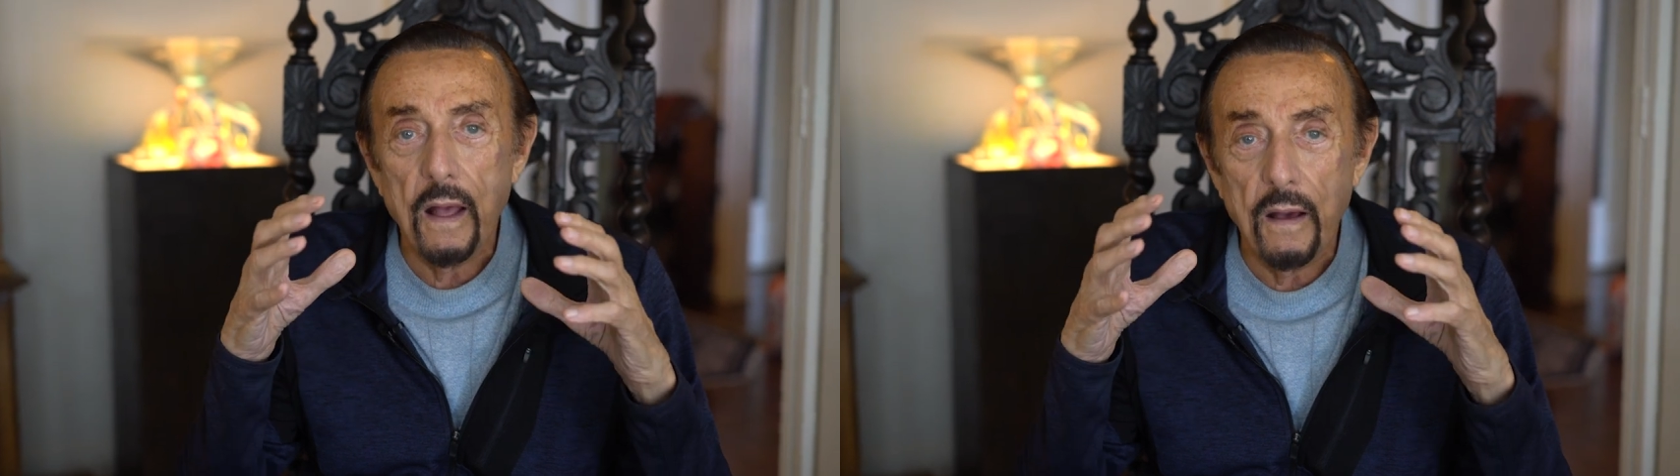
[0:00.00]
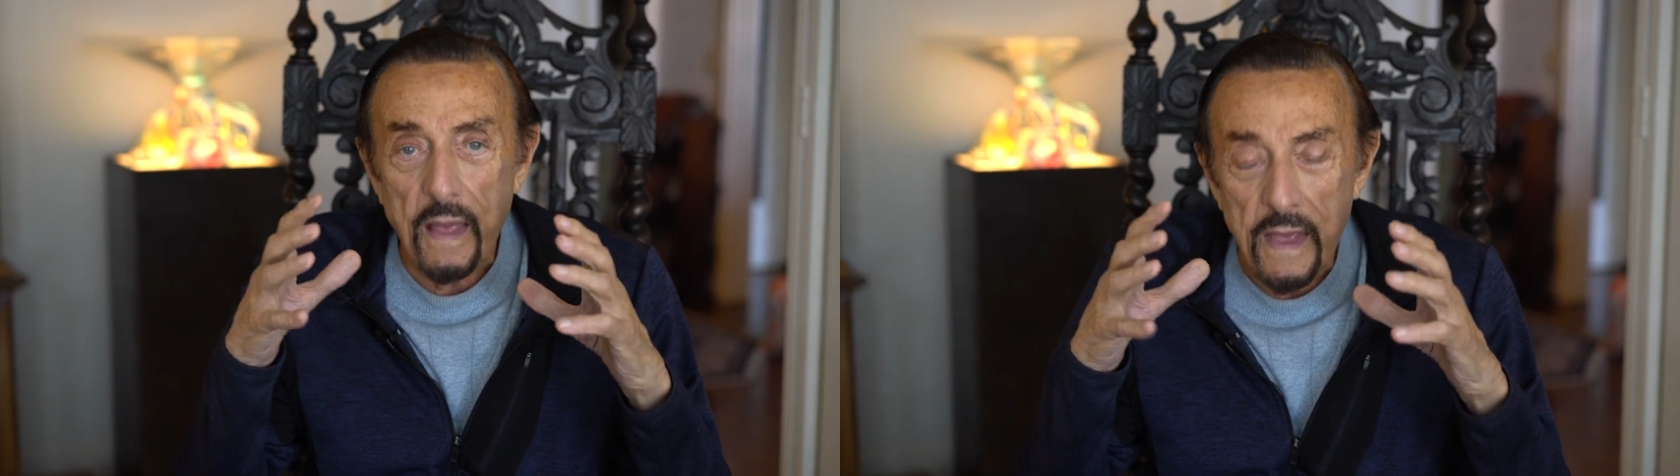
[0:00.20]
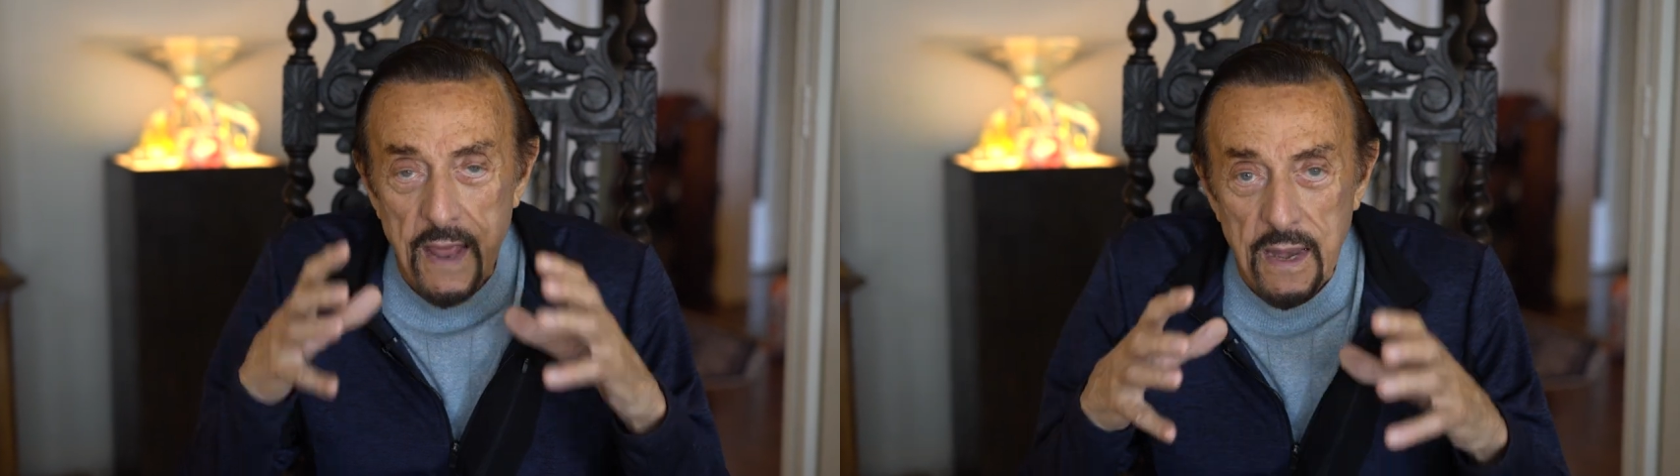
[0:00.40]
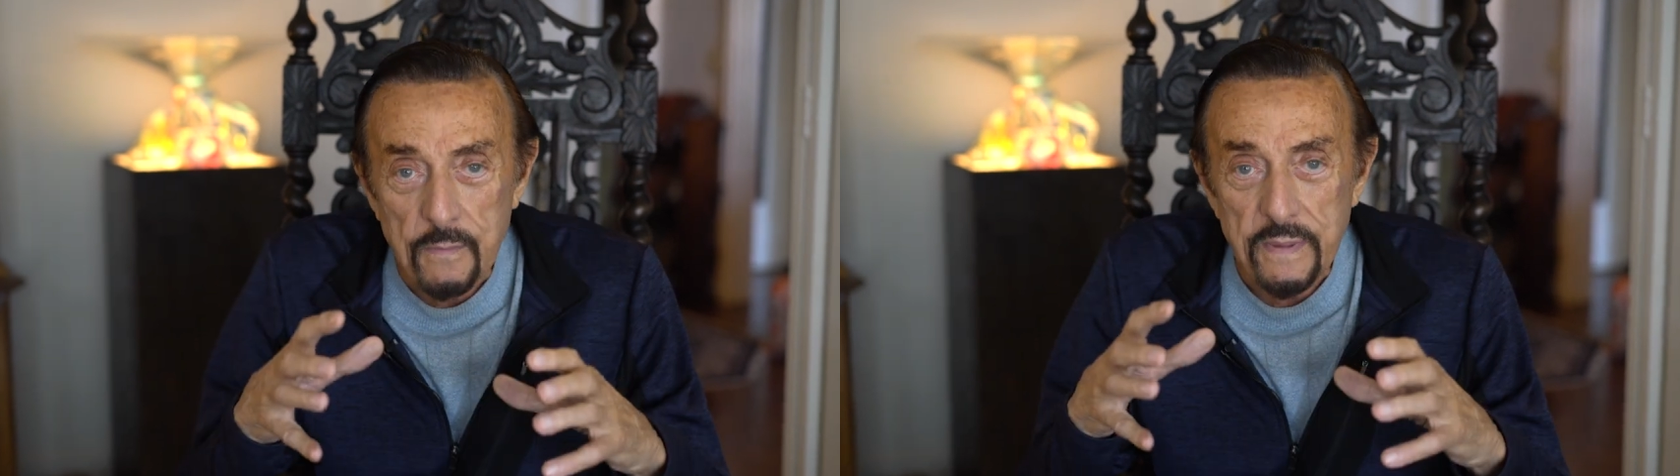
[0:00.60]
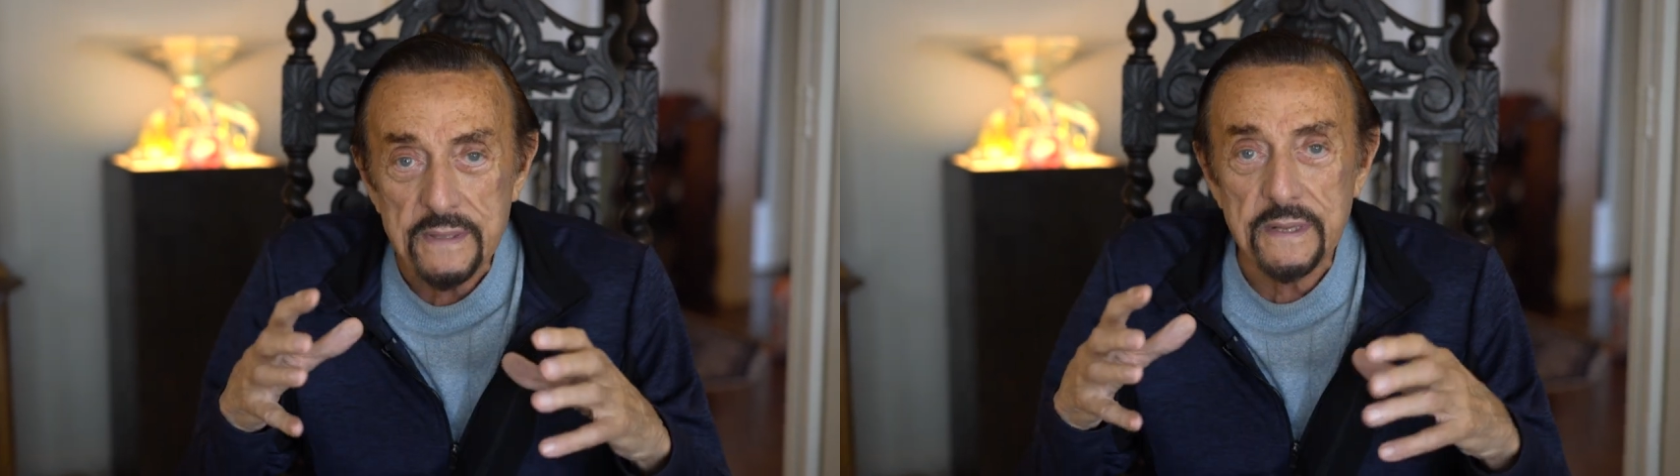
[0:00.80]
uh, in any
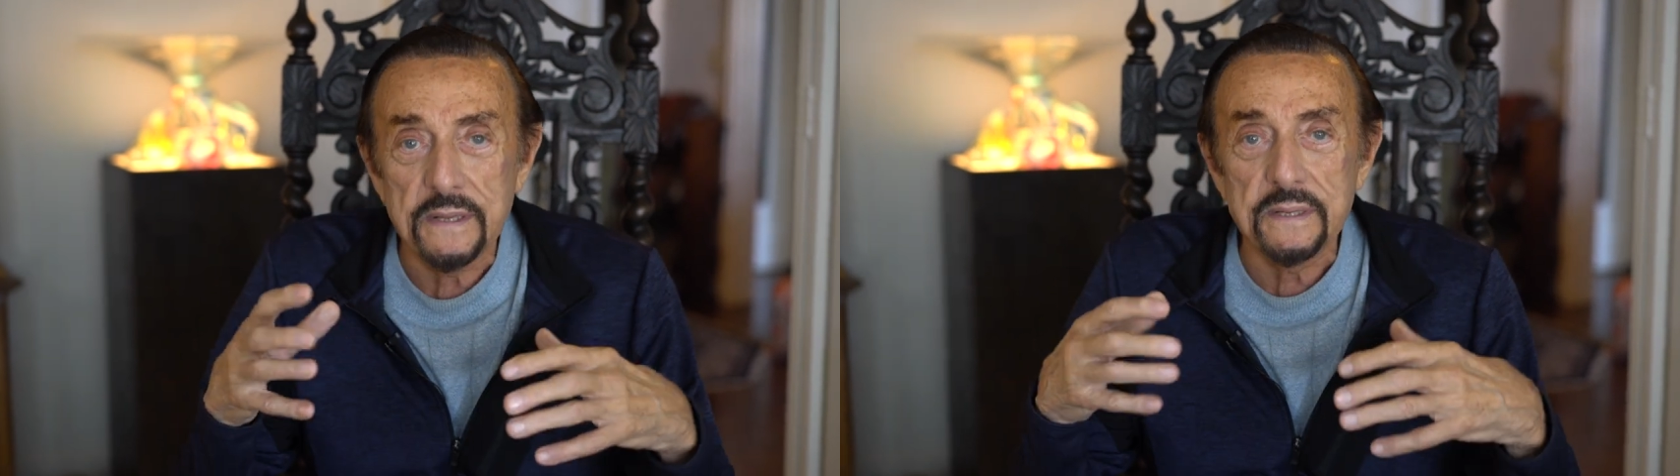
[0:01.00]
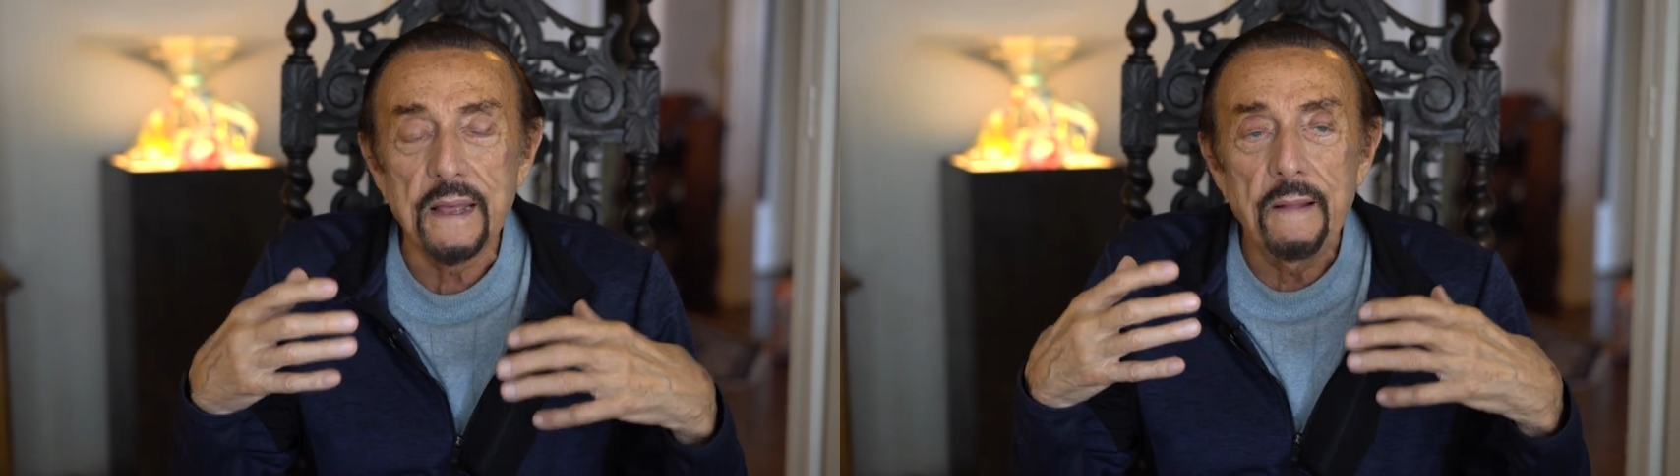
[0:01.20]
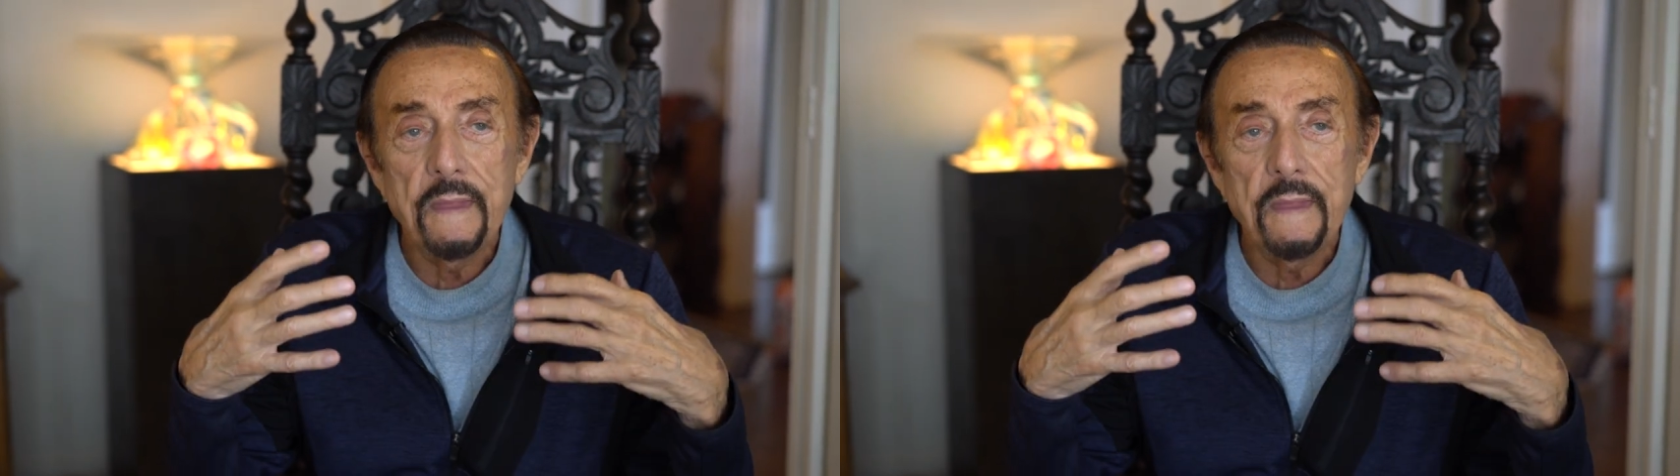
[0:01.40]
business